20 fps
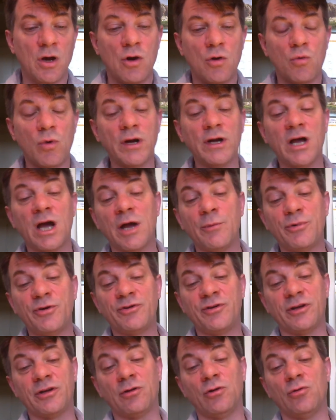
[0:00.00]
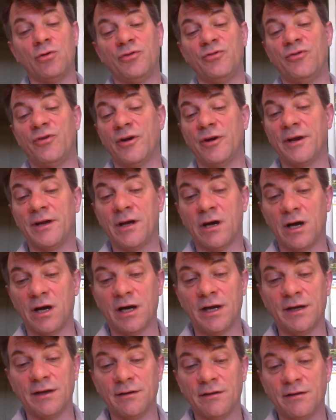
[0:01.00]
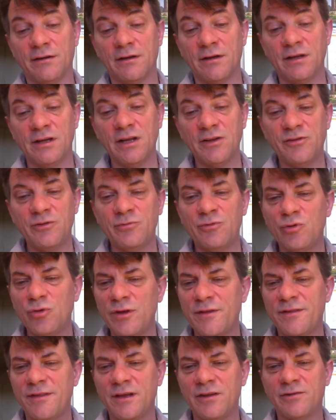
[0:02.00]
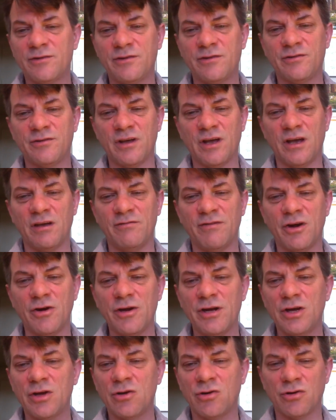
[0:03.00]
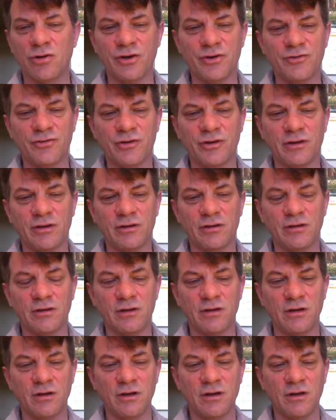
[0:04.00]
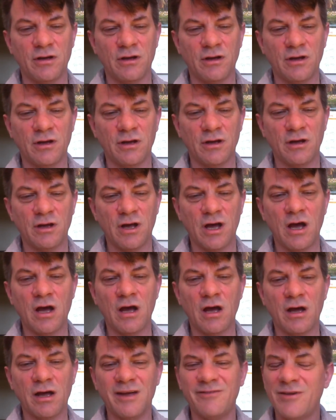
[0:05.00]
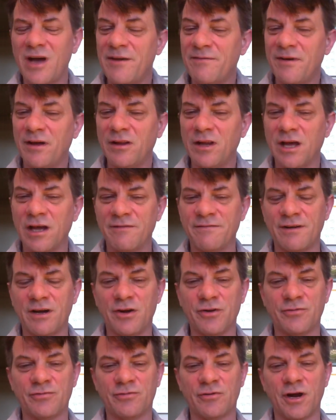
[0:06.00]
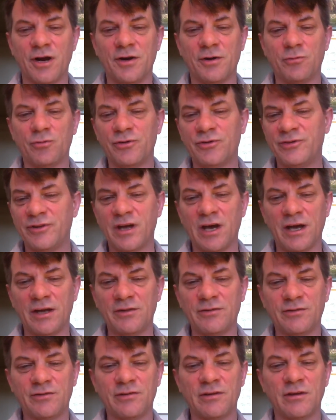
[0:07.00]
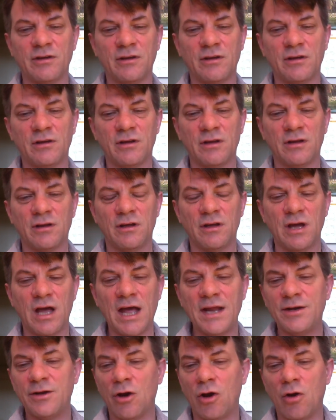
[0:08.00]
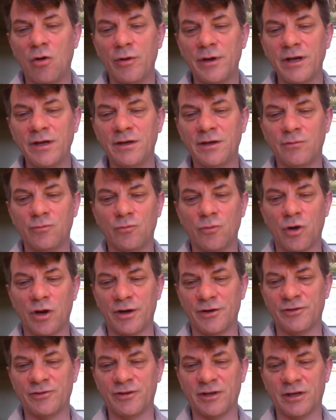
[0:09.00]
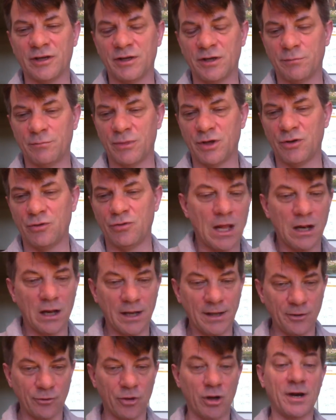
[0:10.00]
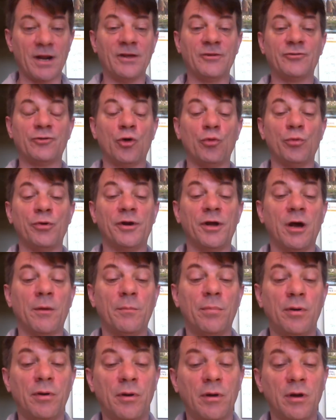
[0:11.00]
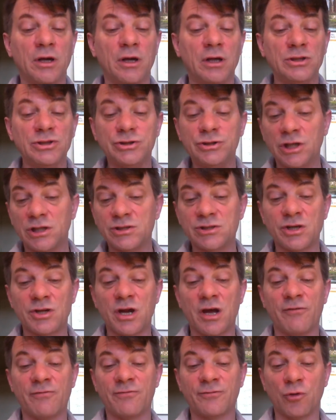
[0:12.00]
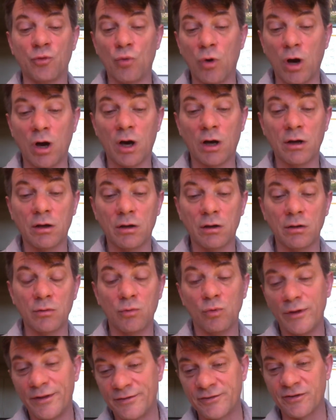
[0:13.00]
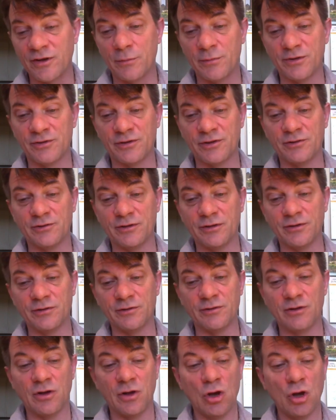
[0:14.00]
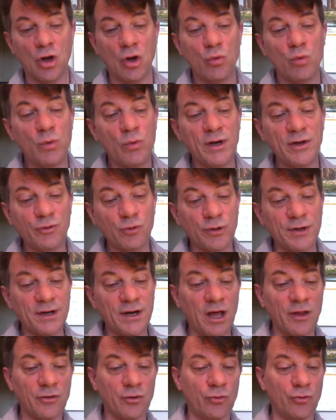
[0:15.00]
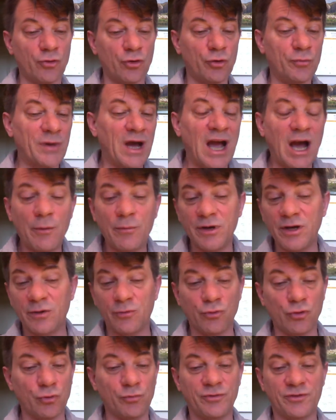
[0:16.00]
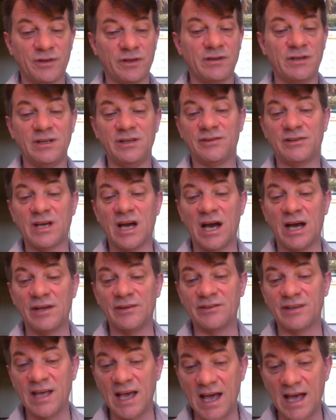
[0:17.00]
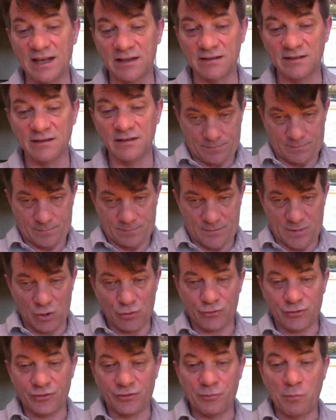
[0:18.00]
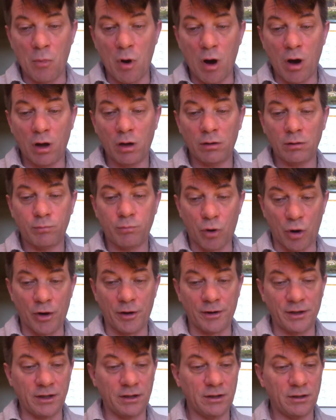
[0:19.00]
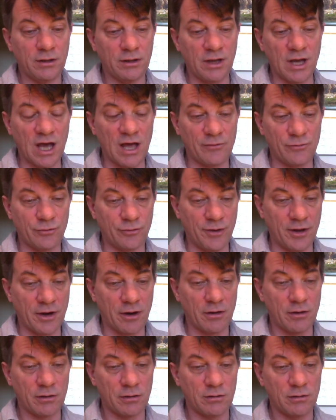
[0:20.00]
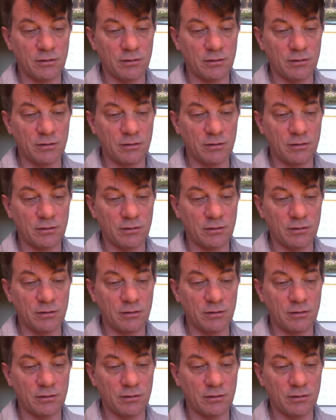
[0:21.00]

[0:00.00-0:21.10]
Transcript: One guy in particular was very kind. He had some sweet things to say, very encouraging. I felt like I found a friend. It was nice. And no, he didn't want to stick it in. Later on, I sobered up just enough to walk with some assistance. We went to another room. How many rooms did these guys get? There was a small party gathered there.